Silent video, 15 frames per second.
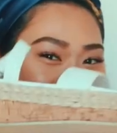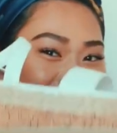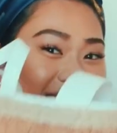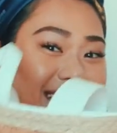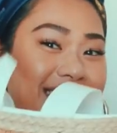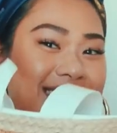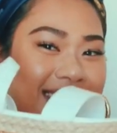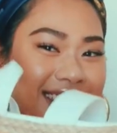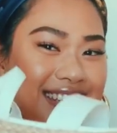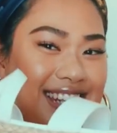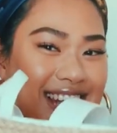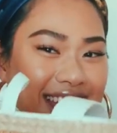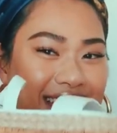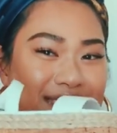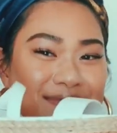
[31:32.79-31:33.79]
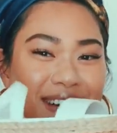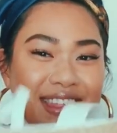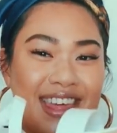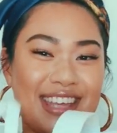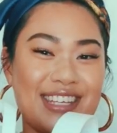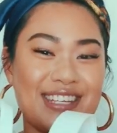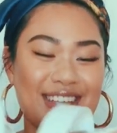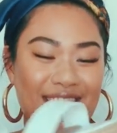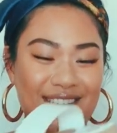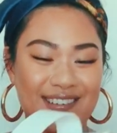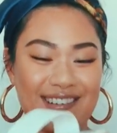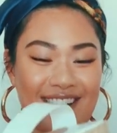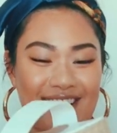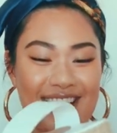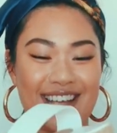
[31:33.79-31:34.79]
like subtly, but they're
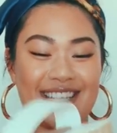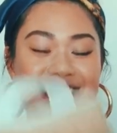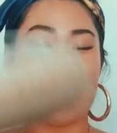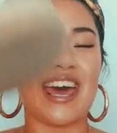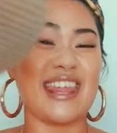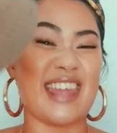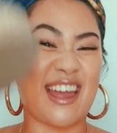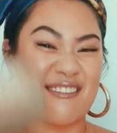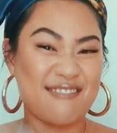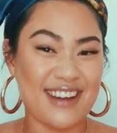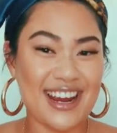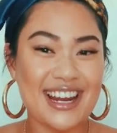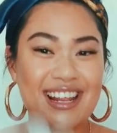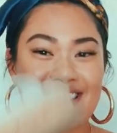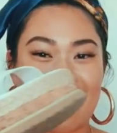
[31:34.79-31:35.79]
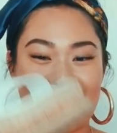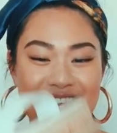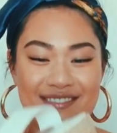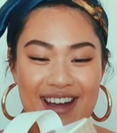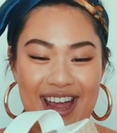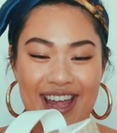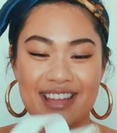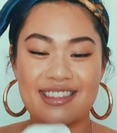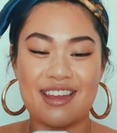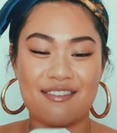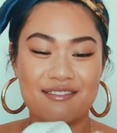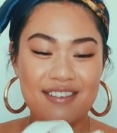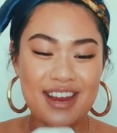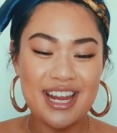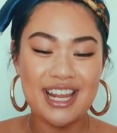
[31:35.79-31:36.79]
so nice. They're really lightweight,
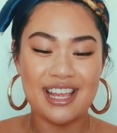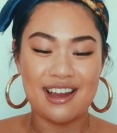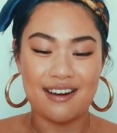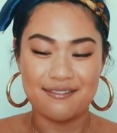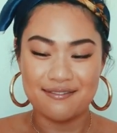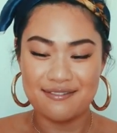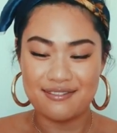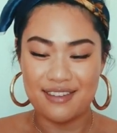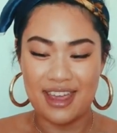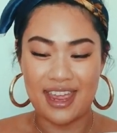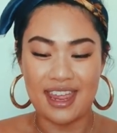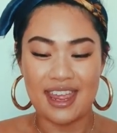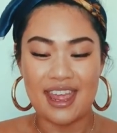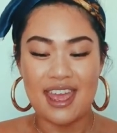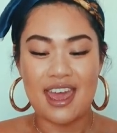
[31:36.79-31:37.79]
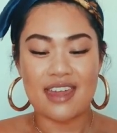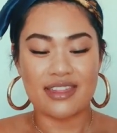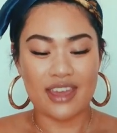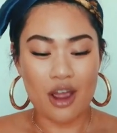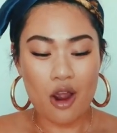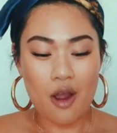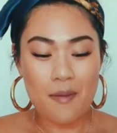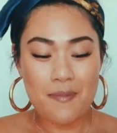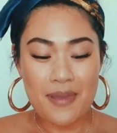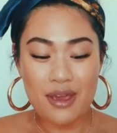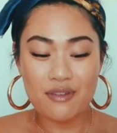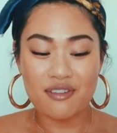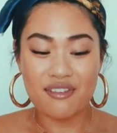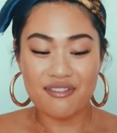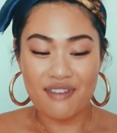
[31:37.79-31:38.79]
they're really comfy. They are a
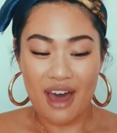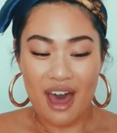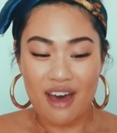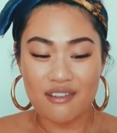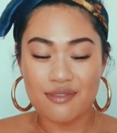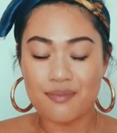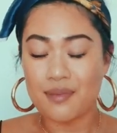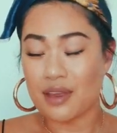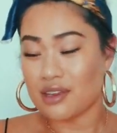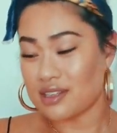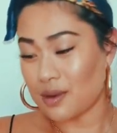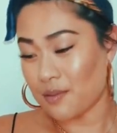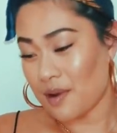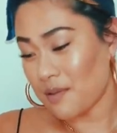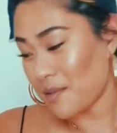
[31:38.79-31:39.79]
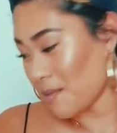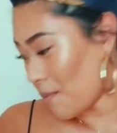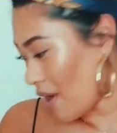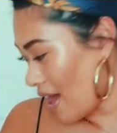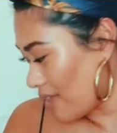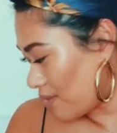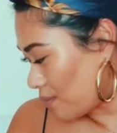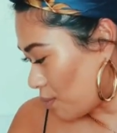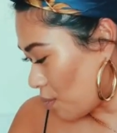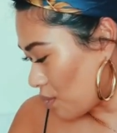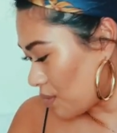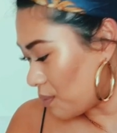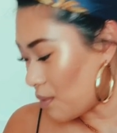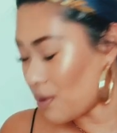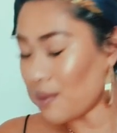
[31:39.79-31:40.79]
bit of a faff because when we wear,
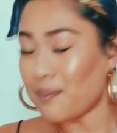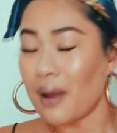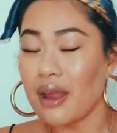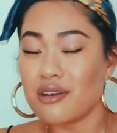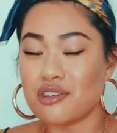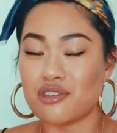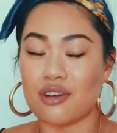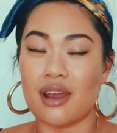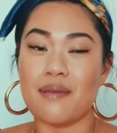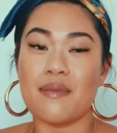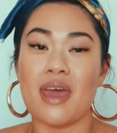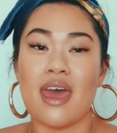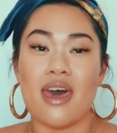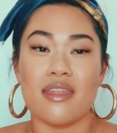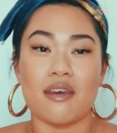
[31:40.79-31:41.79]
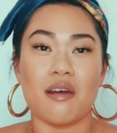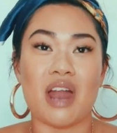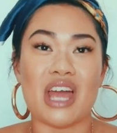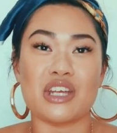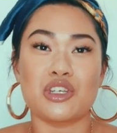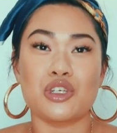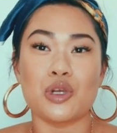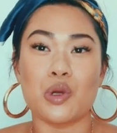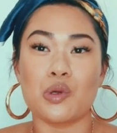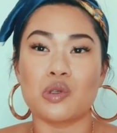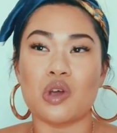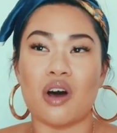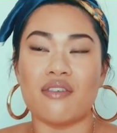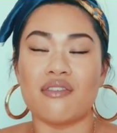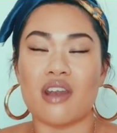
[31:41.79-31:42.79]
wore them on the boat trip, they were like
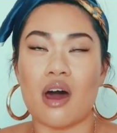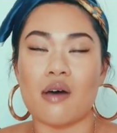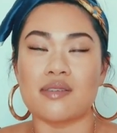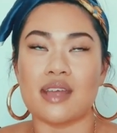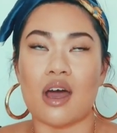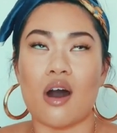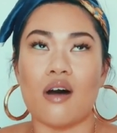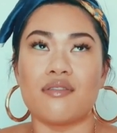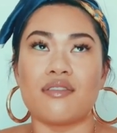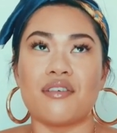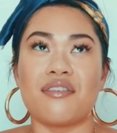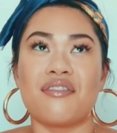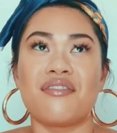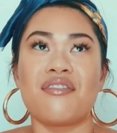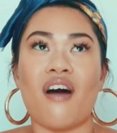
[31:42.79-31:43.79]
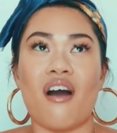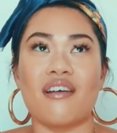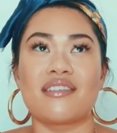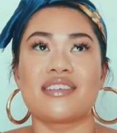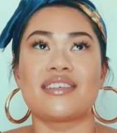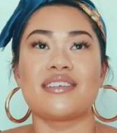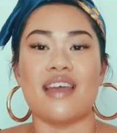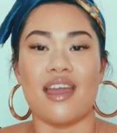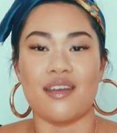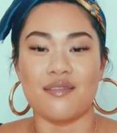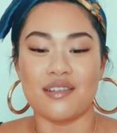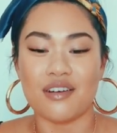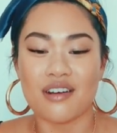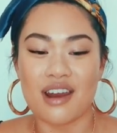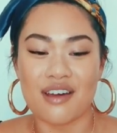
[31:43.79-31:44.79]
shoes off and I was like, oh for fuck's sake,
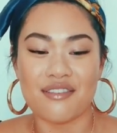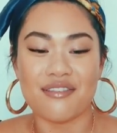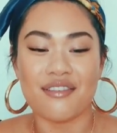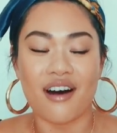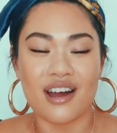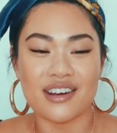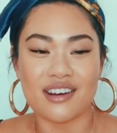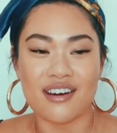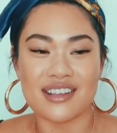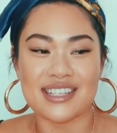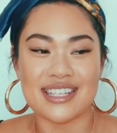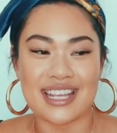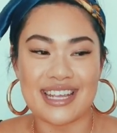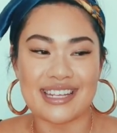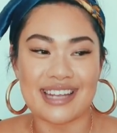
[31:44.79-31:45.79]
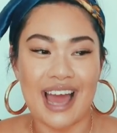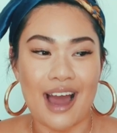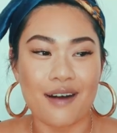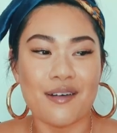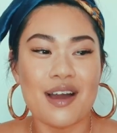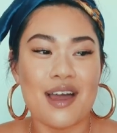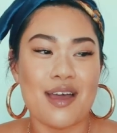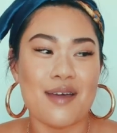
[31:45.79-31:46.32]
we're not gonna find our seat now